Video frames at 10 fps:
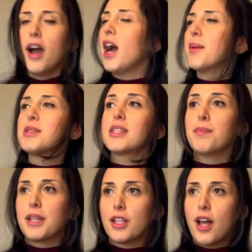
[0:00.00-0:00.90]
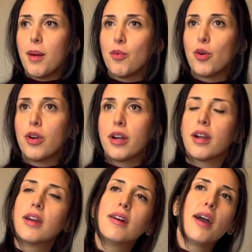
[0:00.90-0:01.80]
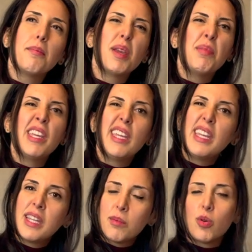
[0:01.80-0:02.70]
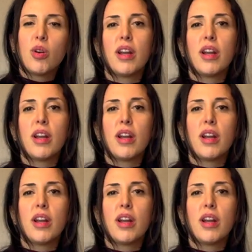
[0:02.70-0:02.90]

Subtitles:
I'm sleeping a lot more. I'm maybe eating more.